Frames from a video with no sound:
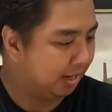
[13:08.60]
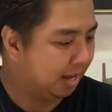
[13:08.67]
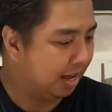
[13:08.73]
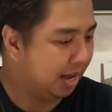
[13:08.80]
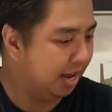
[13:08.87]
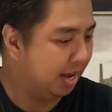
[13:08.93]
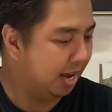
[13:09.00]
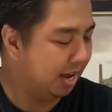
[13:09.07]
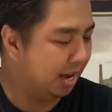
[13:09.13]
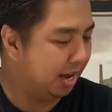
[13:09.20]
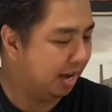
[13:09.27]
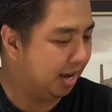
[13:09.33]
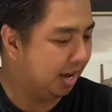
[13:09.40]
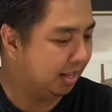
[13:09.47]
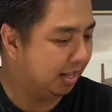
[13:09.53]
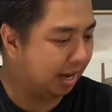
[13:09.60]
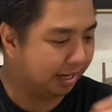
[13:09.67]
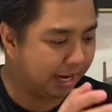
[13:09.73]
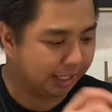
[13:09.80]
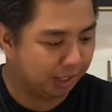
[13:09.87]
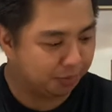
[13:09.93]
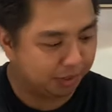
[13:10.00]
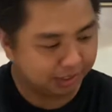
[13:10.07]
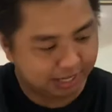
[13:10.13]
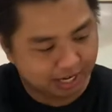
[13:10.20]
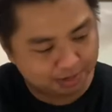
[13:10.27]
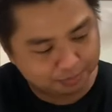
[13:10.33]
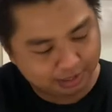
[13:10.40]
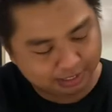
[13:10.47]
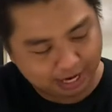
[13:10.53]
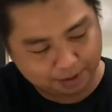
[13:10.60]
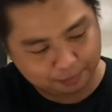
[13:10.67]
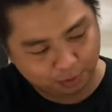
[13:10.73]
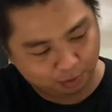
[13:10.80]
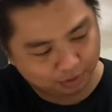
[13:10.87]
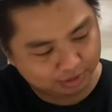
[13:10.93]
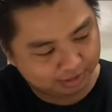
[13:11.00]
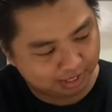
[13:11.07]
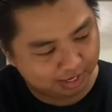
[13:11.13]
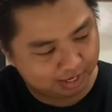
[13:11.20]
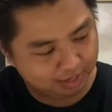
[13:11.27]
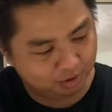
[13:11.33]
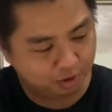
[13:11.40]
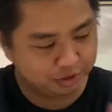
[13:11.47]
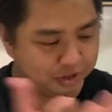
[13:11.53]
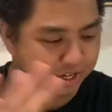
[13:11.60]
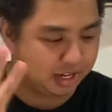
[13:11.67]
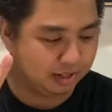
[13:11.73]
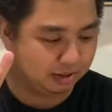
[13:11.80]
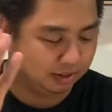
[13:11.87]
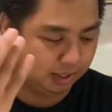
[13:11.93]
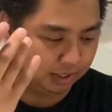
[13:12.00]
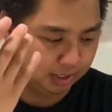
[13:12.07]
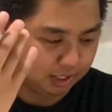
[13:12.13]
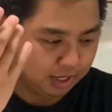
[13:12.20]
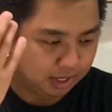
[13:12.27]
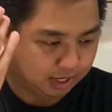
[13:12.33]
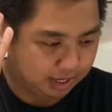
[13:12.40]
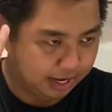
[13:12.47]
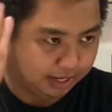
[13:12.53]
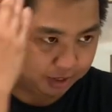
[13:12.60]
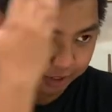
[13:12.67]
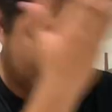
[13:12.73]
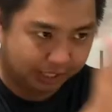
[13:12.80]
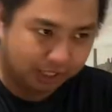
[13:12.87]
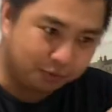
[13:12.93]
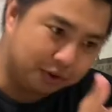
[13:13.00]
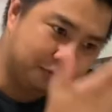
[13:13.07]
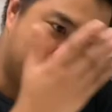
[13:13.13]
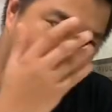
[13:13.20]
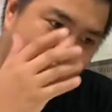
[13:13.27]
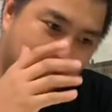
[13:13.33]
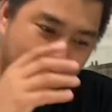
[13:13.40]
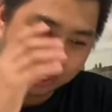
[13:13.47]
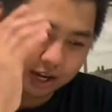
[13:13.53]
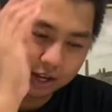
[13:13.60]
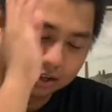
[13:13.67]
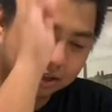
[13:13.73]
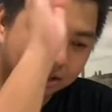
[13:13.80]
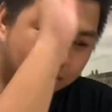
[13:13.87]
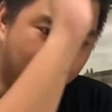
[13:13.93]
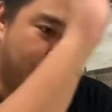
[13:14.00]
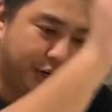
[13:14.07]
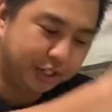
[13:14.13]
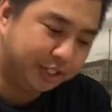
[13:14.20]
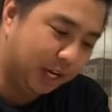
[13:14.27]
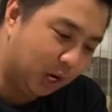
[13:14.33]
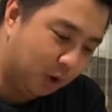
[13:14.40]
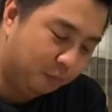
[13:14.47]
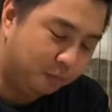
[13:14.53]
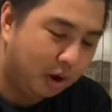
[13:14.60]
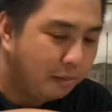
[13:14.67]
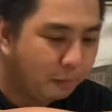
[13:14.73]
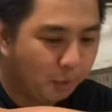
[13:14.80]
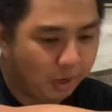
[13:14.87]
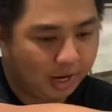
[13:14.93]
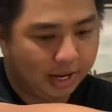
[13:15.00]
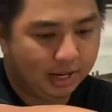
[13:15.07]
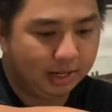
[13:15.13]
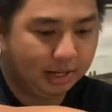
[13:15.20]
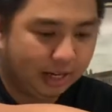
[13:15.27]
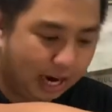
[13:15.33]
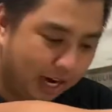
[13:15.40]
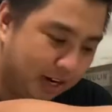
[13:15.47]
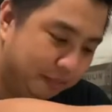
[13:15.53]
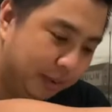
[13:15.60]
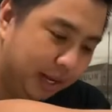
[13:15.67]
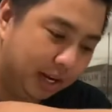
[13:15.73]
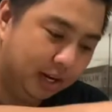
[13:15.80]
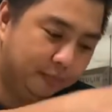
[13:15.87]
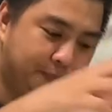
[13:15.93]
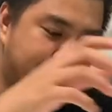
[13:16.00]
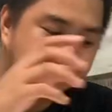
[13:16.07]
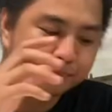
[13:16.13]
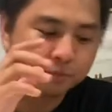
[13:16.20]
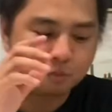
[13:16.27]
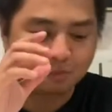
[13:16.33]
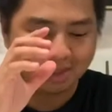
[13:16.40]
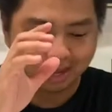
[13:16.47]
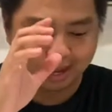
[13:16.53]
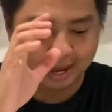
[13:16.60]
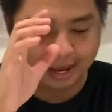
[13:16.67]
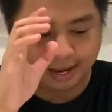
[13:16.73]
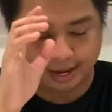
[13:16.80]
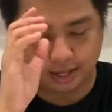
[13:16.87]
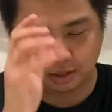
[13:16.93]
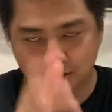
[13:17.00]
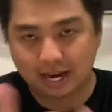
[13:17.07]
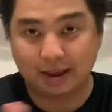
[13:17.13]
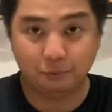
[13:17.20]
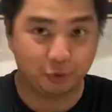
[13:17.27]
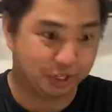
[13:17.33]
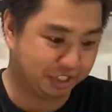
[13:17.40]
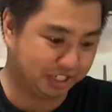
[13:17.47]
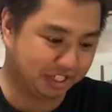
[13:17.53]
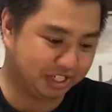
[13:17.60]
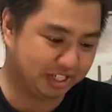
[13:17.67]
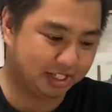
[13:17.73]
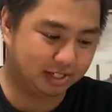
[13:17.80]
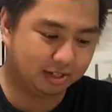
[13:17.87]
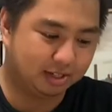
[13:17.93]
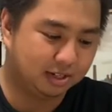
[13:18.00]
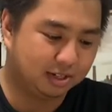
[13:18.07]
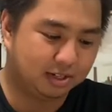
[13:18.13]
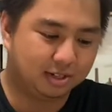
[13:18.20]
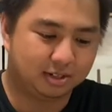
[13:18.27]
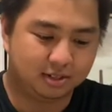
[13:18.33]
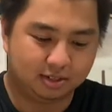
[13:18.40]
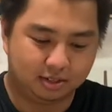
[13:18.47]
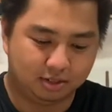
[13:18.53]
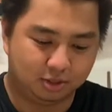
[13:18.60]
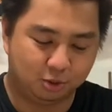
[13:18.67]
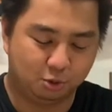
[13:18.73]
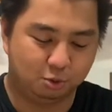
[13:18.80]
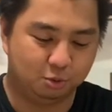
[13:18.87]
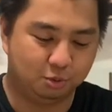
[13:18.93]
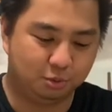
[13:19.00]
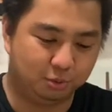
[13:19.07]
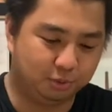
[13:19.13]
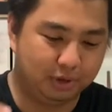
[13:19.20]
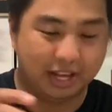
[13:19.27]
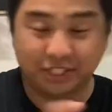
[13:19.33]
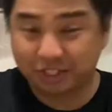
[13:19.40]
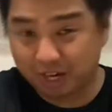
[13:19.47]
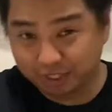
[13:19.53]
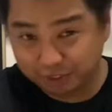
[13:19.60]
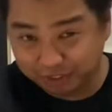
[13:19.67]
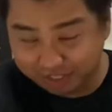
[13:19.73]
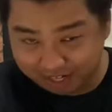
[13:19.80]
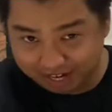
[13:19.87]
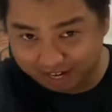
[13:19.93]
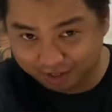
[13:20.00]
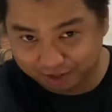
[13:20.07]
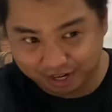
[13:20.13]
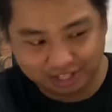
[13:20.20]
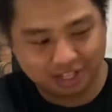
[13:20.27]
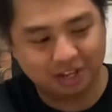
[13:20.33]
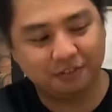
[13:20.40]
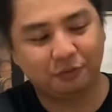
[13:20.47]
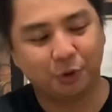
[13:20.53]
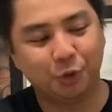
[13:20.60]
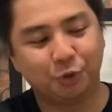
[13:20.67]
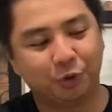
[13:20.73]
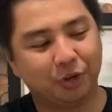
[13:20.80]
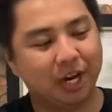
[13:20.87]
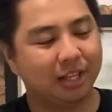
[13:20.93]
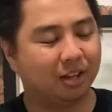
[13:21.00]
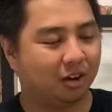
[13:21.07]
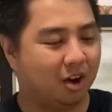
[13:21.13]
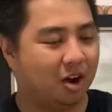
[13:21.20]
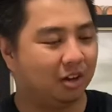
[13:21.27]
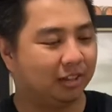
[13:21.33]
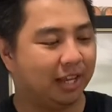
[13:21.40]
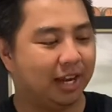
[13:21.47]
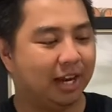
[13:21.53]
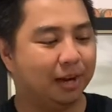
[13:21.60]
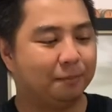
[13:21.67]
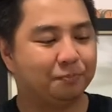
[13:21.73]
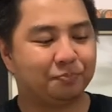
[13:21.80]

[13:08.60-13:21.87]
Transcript: And a Ketel One Caramel Caipiroska. All you need is your Ketel One Vodka, your syrup, Monin caramel, and lime wedges. So instructions are here ready for you to create a cocktail.